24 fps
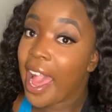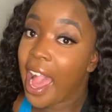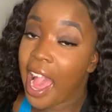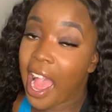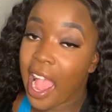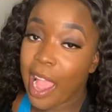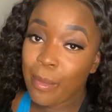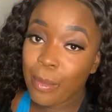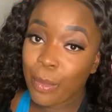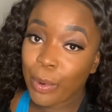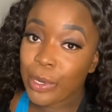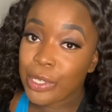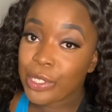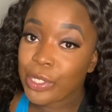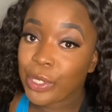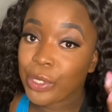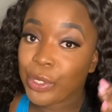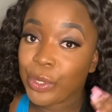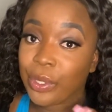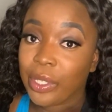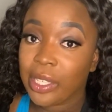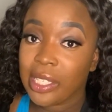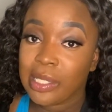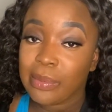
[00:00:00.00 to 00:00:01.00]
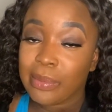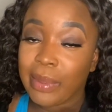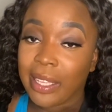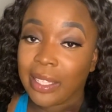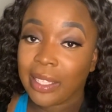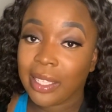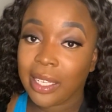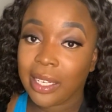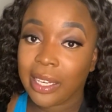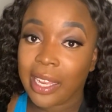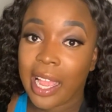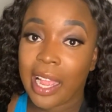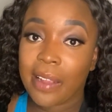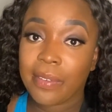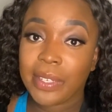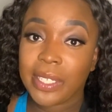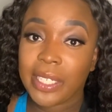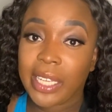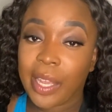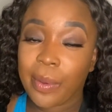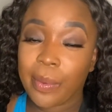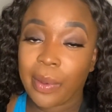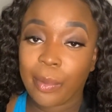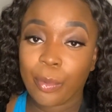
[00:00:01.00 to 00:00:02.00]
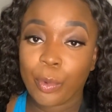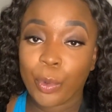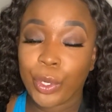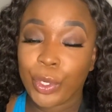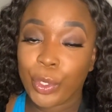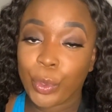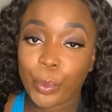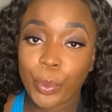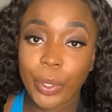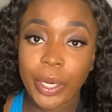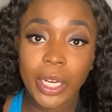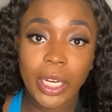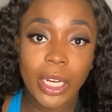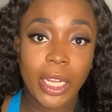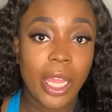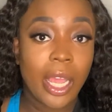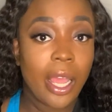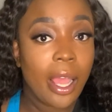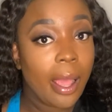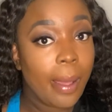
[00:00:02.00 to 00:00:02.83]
I more so do this method every day when I'm going to work,